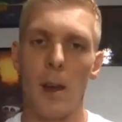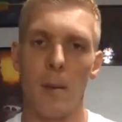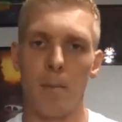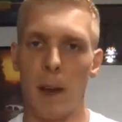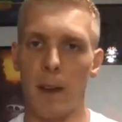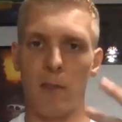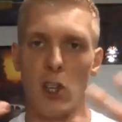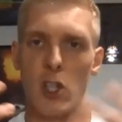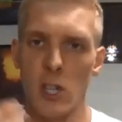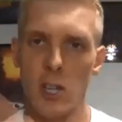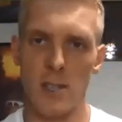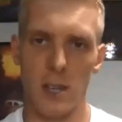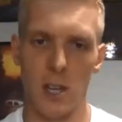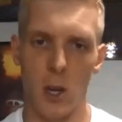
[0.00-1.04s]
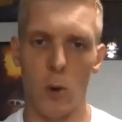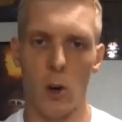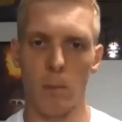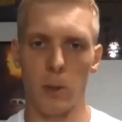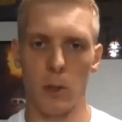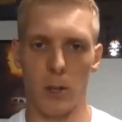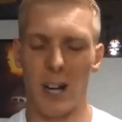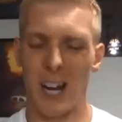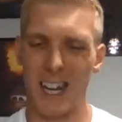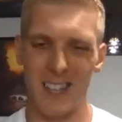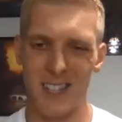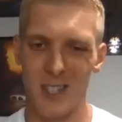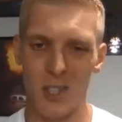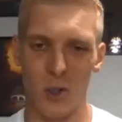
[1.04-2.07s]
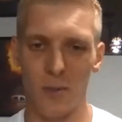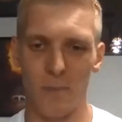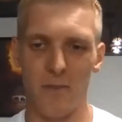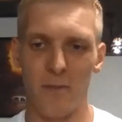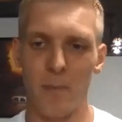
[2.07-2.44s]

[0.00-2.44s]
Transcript: my vision doesn't go all blurry and I can still